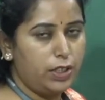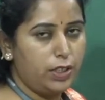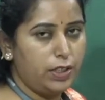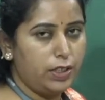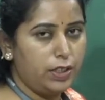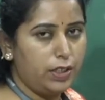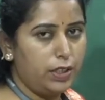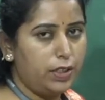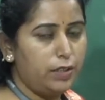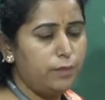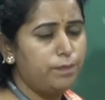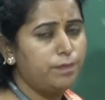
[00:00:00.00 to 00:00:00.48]

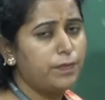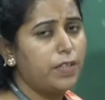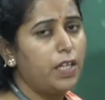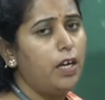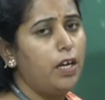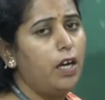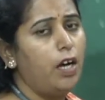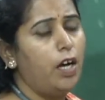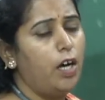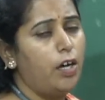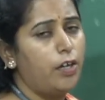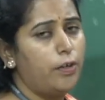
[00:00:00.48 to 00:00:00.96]
color,
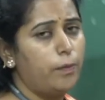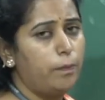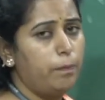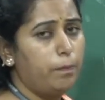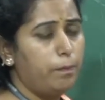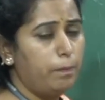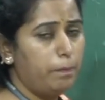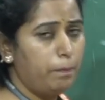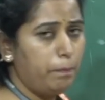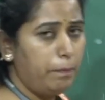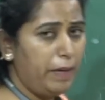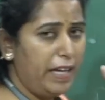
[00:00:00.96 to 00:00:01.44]

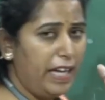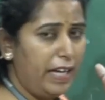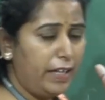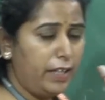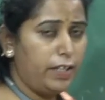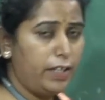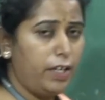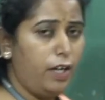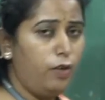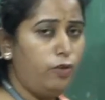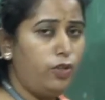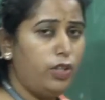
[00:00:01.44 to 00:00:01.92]
or
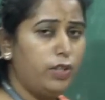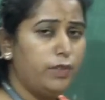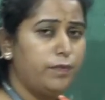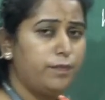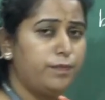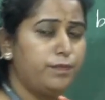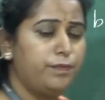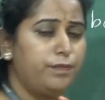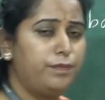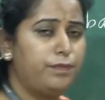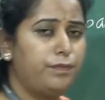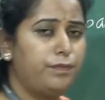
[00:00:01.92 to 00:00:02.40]
background